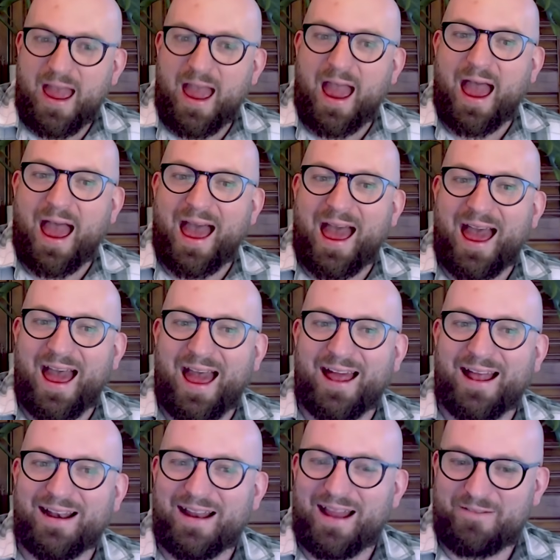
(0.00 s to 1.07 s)

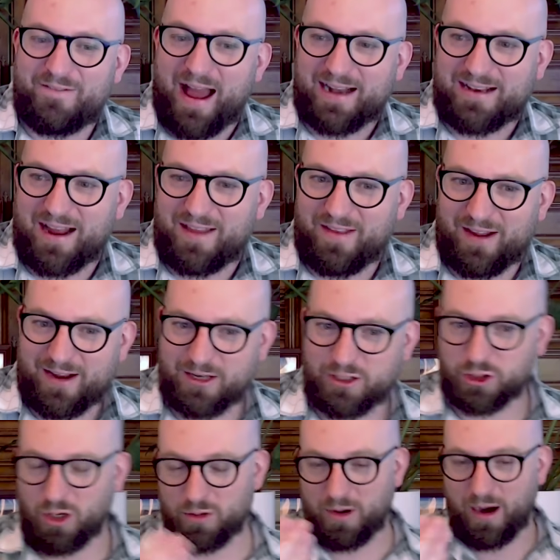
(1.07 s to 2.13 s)
And in fact, on the
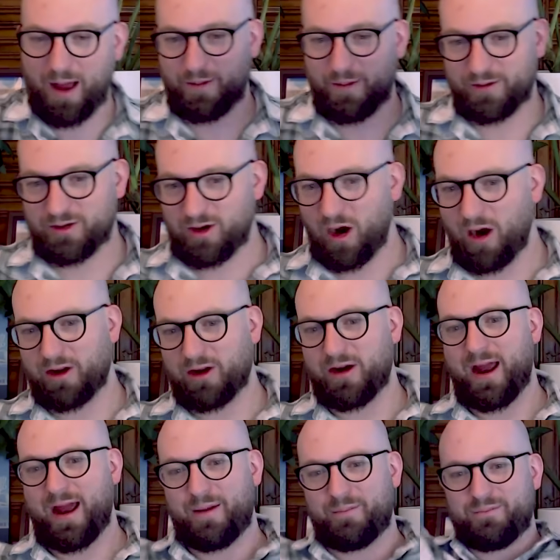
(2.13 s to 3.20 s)
control rod
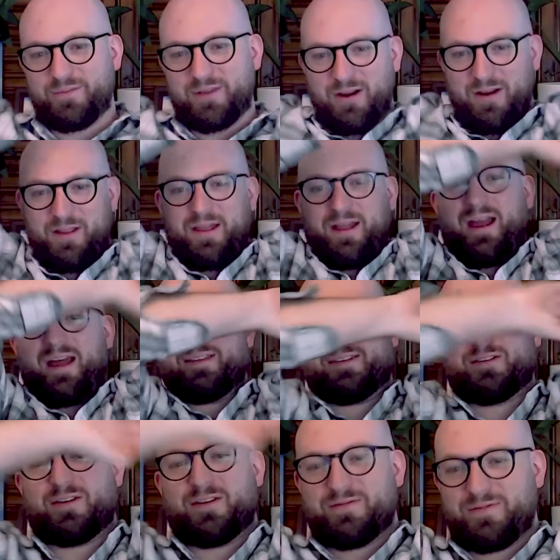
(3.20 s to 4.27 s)
cartogram, the
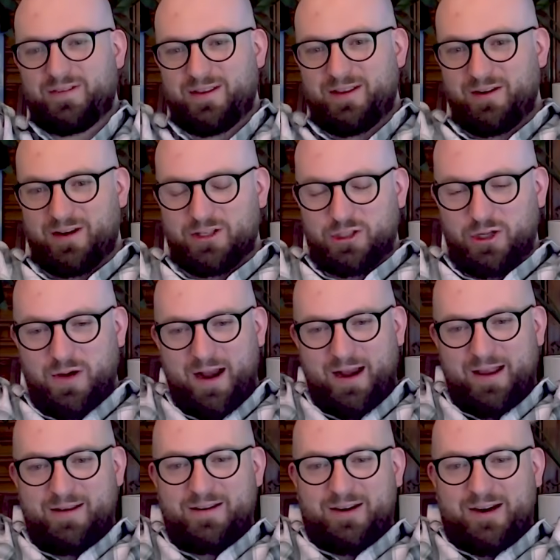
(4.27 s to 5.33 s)
sort of, control rod
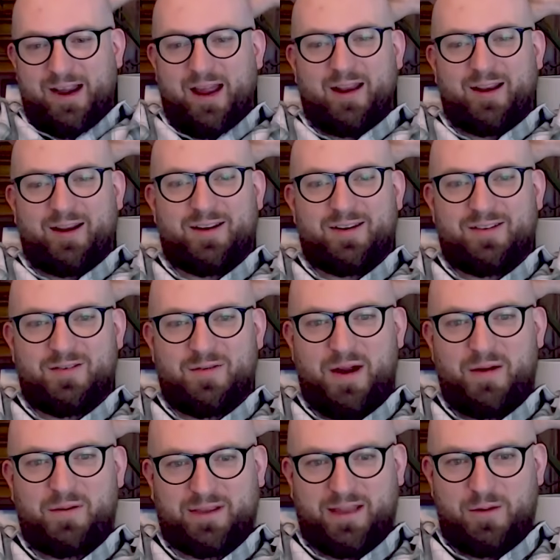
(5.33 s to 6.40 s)
indicators, right,
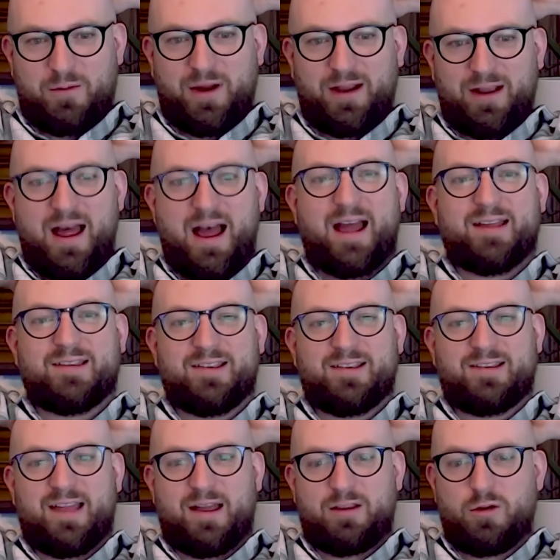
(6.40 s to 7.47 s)
what they realize is
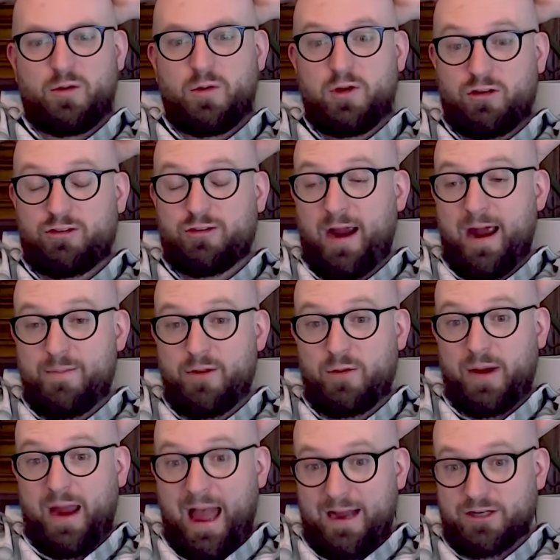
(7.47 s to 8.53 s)
that, when you scram the
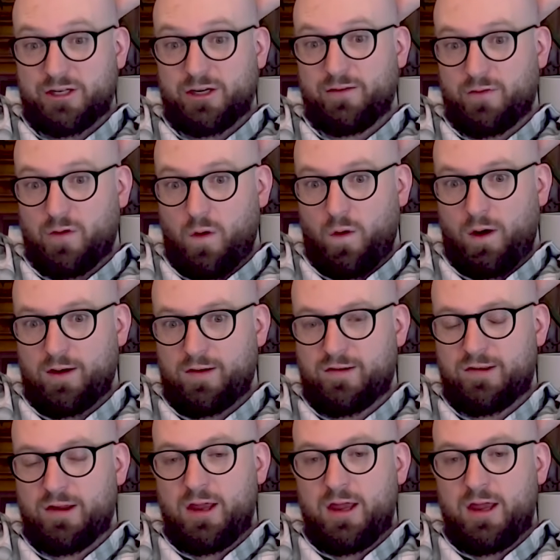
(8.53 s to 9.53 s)
reactor, of course,